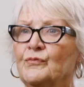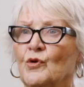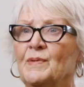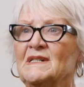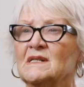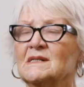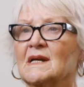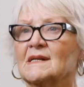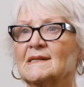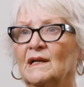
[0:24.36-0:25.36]
small
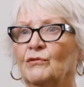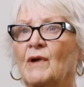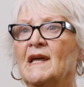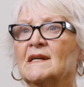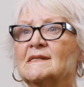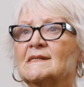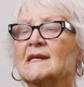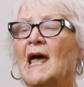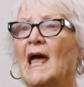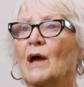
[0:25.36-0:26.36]
business
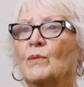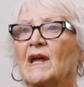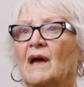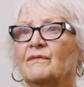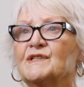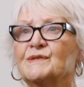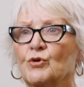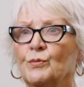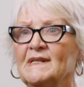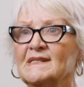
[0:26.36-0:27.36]
accelerators, and we have the
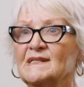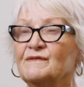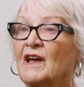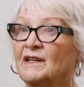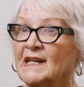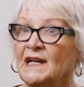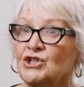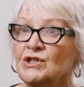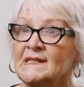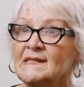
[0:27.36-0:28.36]
small business
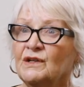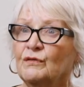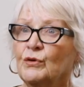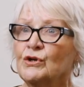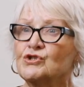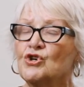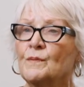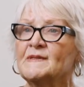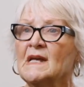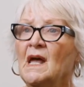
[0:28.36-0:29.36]
foundation set of
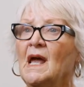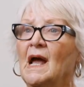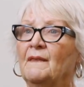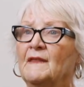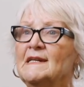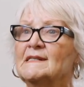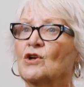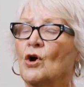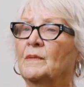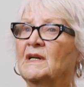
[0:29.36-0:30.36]
workshops, and
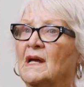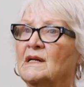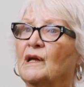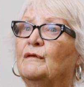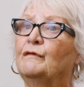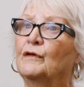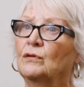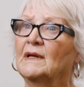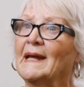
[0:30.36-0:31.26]
these accommodate and fill the